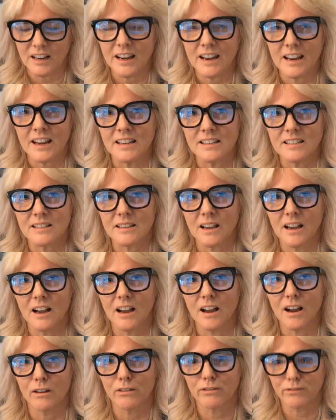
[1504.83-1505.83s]
is
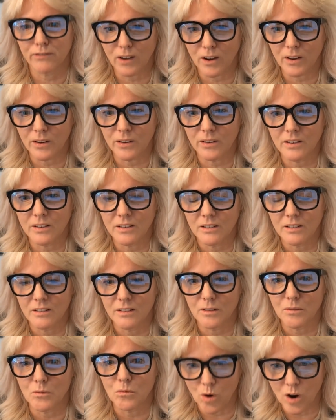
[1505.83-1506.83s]
a fun
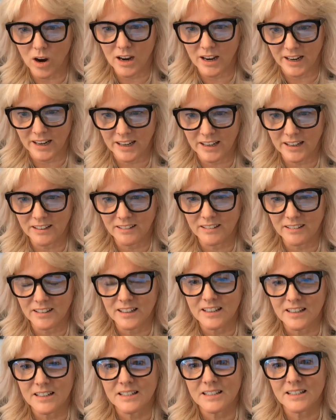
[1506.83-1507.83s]
way
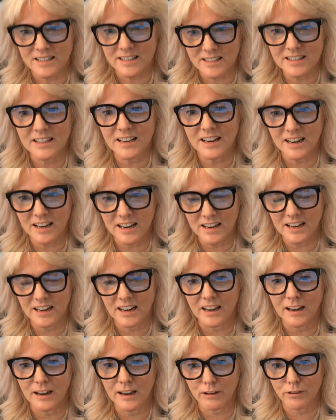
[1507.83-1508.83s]
to
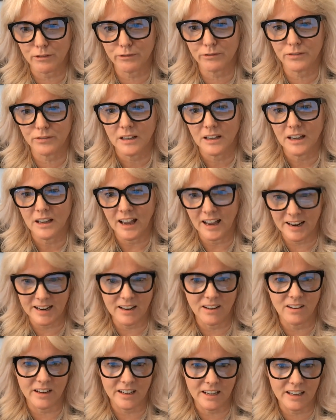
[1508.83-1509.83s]
see if
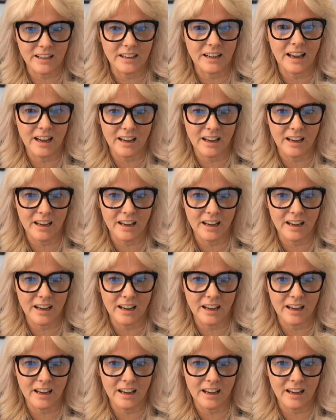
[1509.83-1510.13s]
AI can